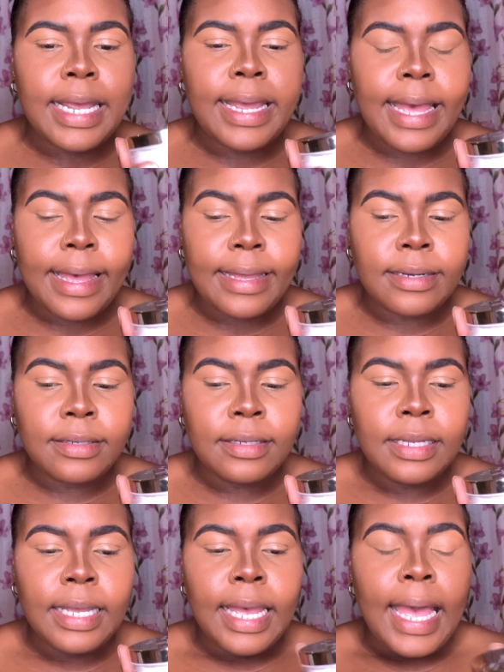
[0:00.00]
had,
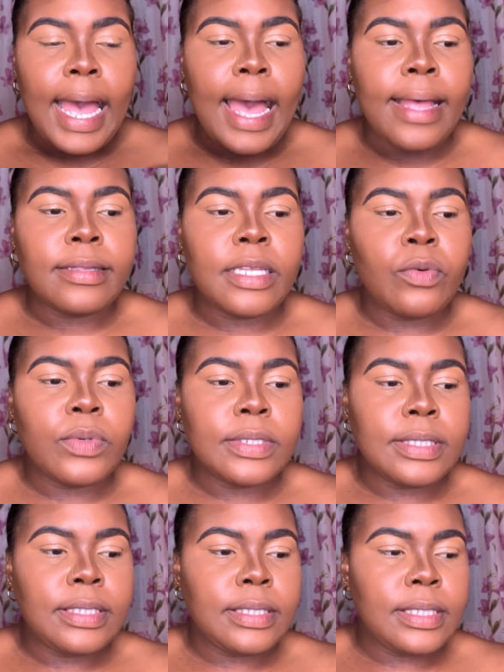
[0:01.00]
and they would
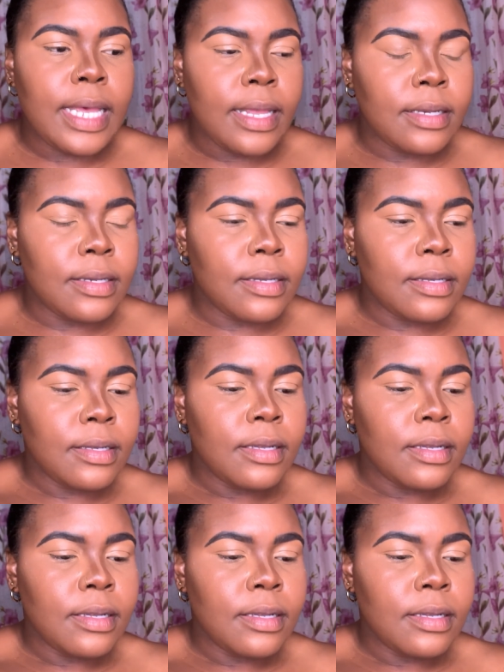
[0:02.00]
send